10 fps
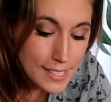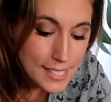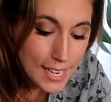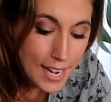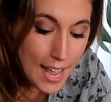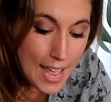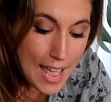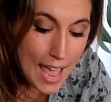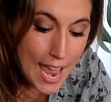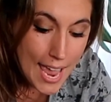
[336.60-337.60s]
icing,
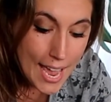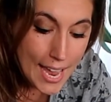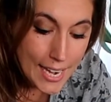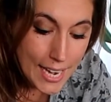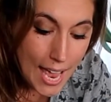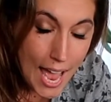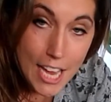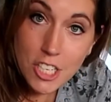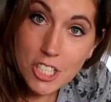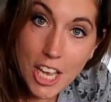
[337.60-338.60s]
and
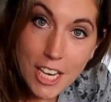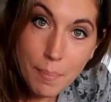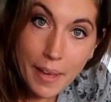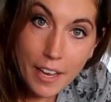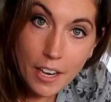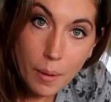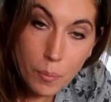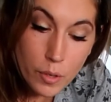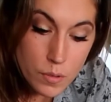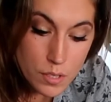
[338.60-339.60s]
I just had to pick it up,
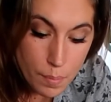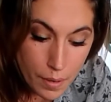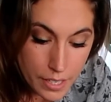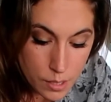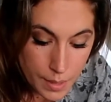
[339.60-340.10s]
which was a pretty